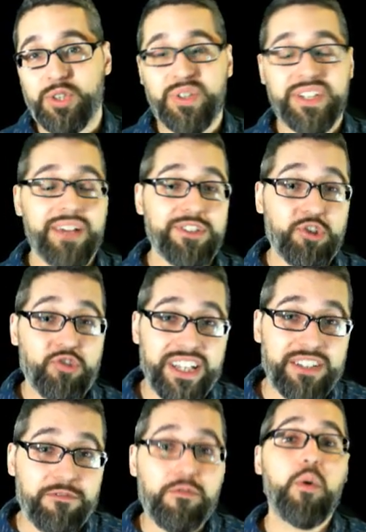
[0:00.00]
You can have a
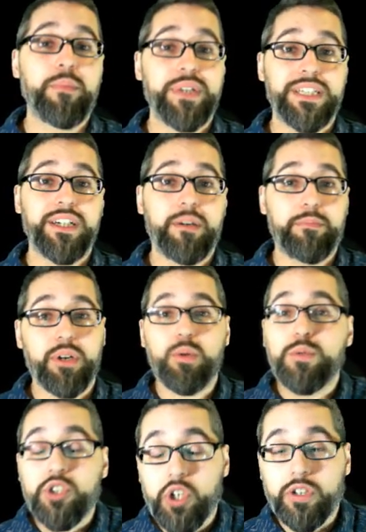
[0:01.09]
transforming Cumber
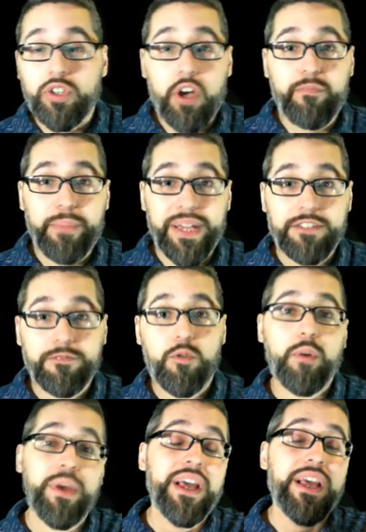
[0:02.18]
who starts off base
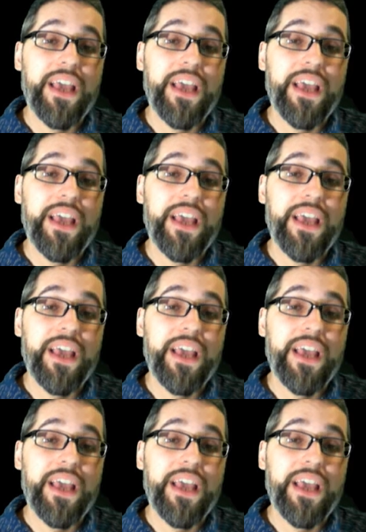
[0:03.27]
form